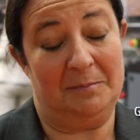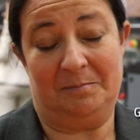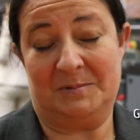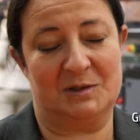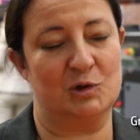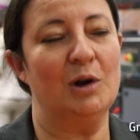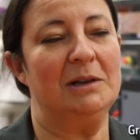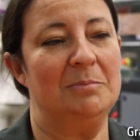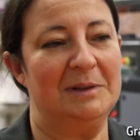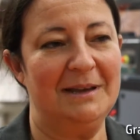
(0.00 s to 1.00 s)
We
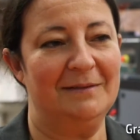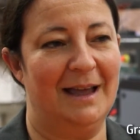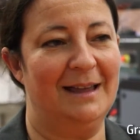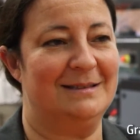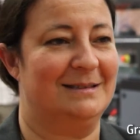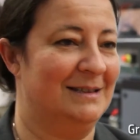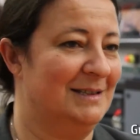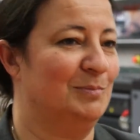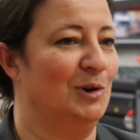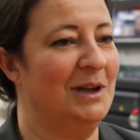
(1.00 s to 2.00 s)
strongly believe that
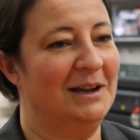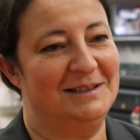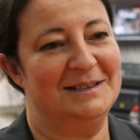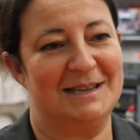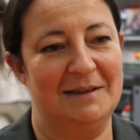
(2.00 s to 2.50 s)
this product is